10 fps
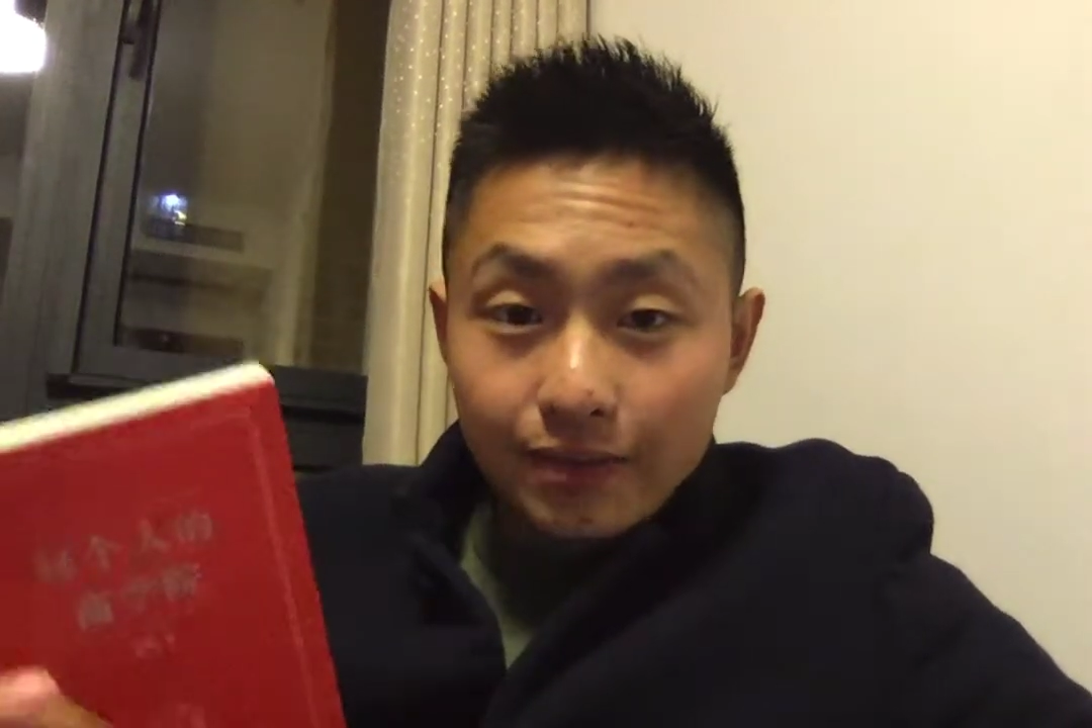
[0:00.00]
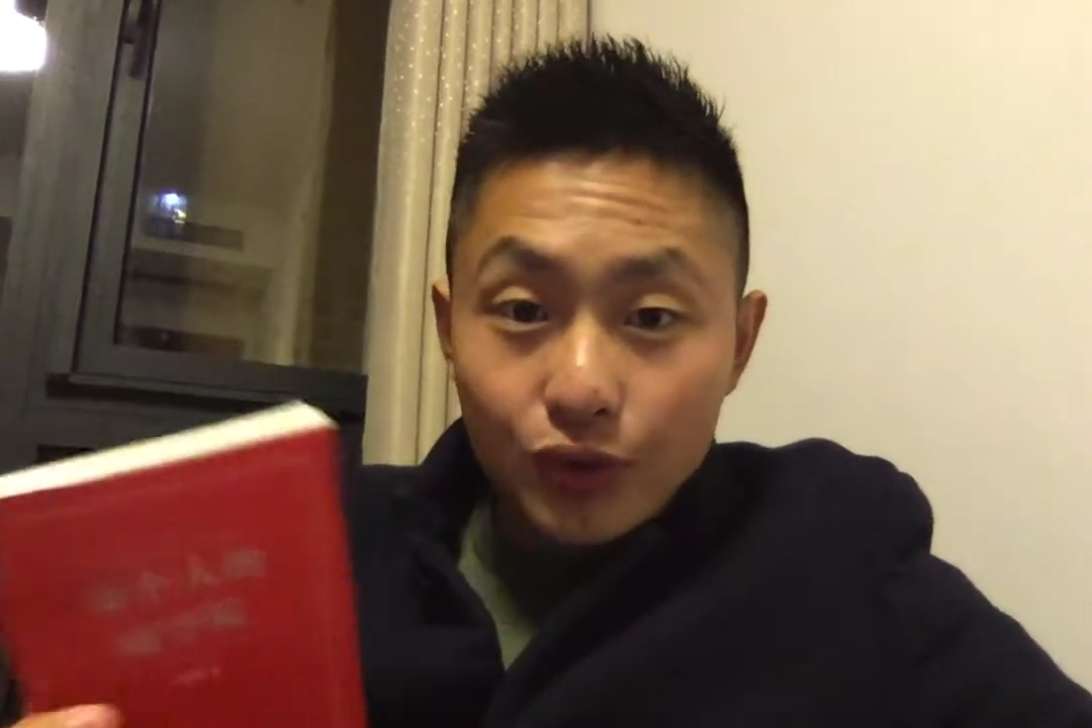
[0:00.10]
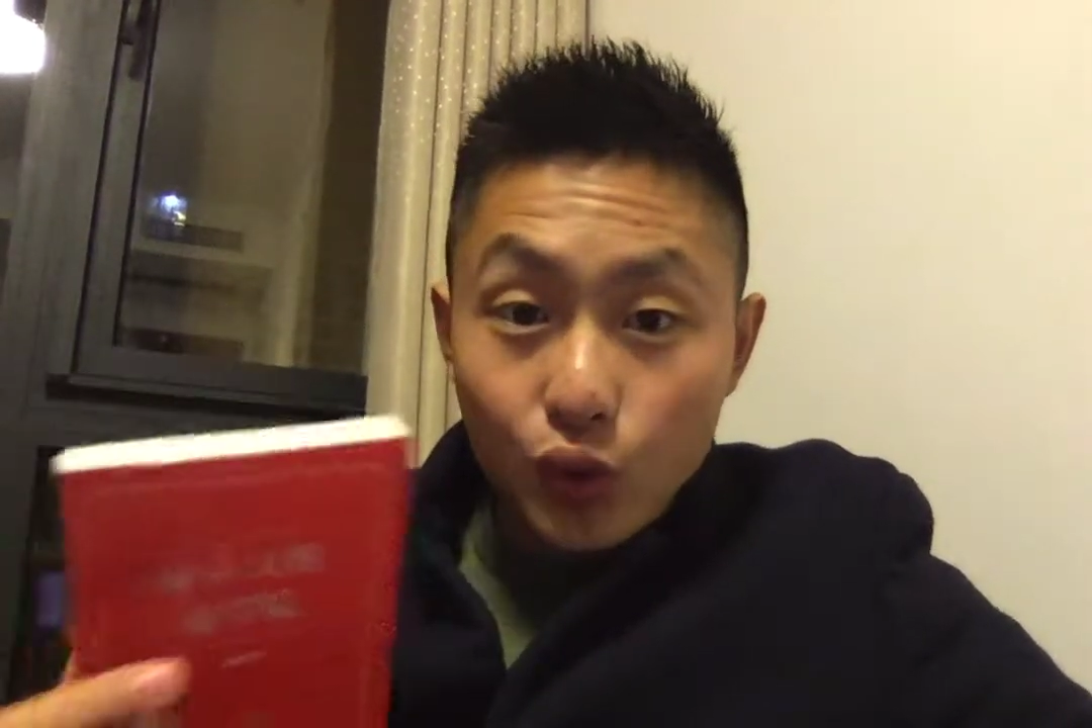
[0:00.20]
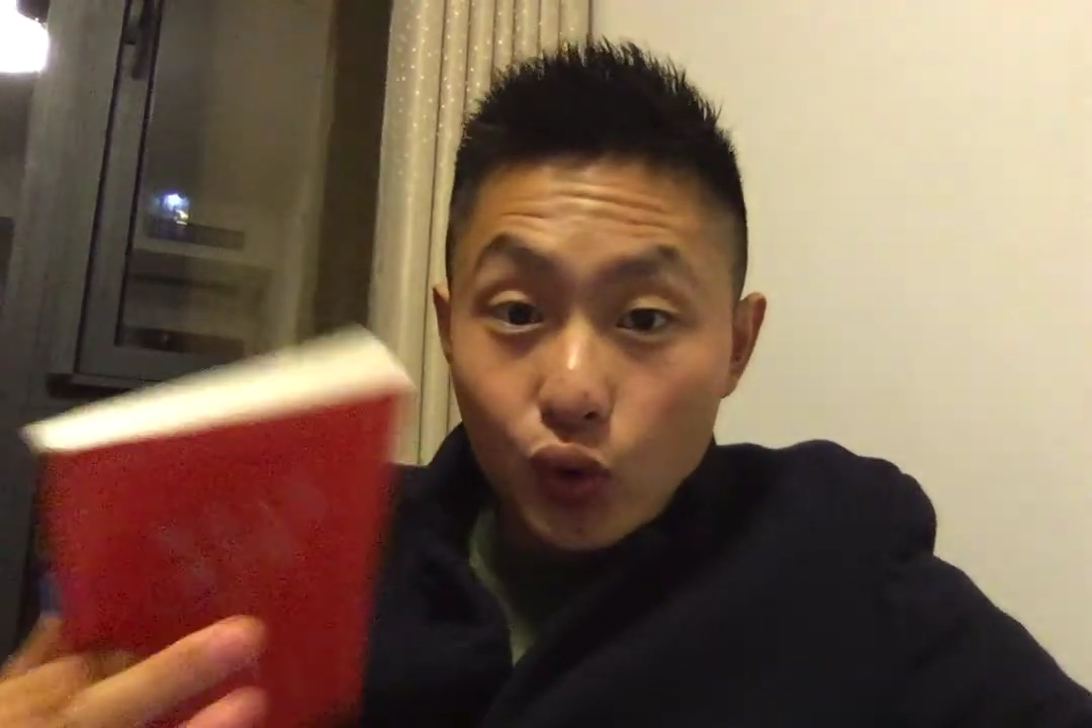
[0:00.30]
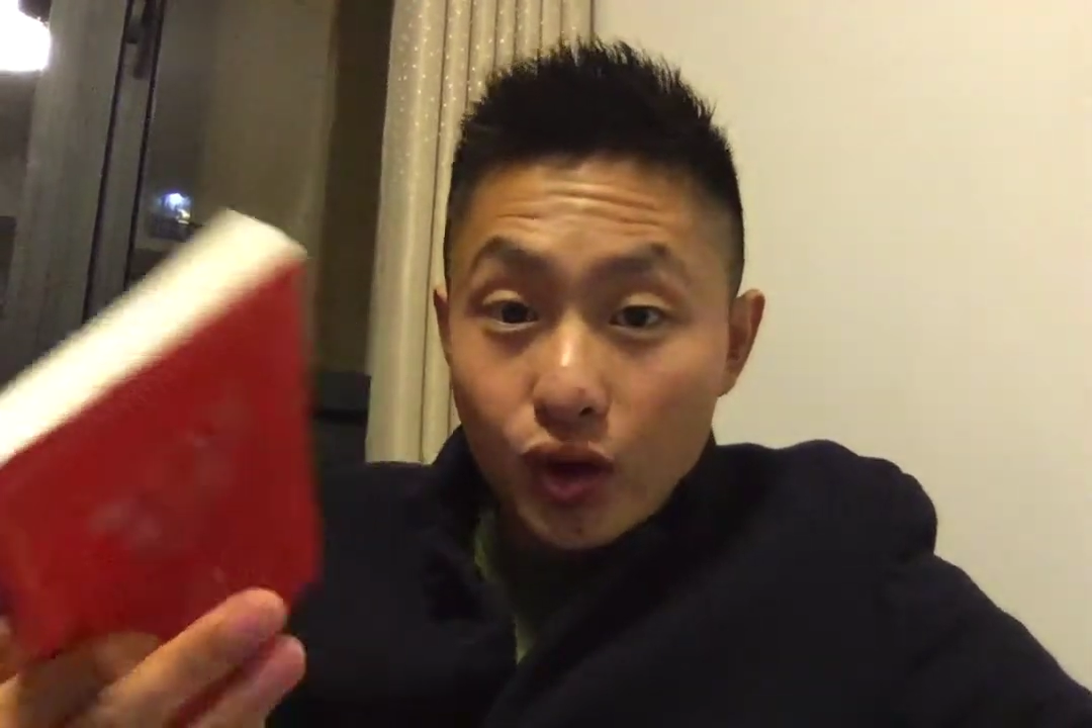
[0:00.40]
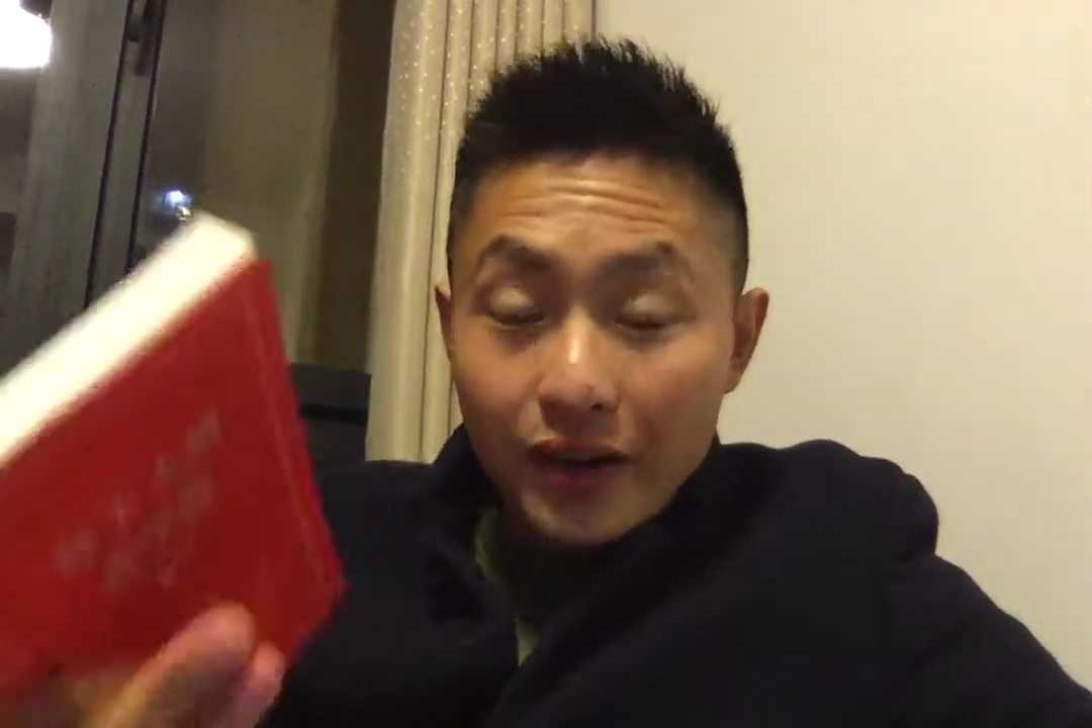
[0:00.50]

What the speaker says: your